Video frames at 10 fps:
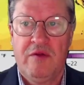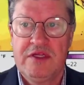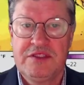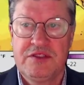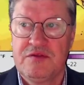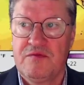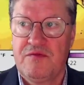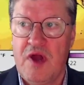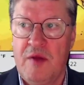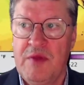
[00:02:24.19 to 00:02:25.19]
this is
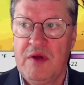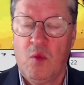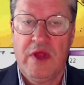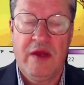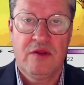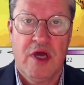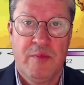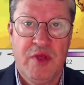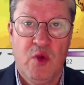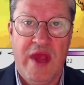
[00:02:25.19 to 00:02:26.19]
from
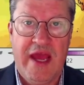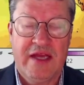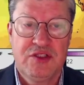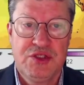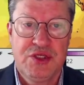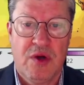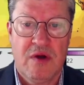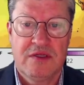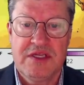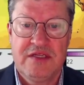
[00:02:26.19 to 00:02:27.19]
WX charts.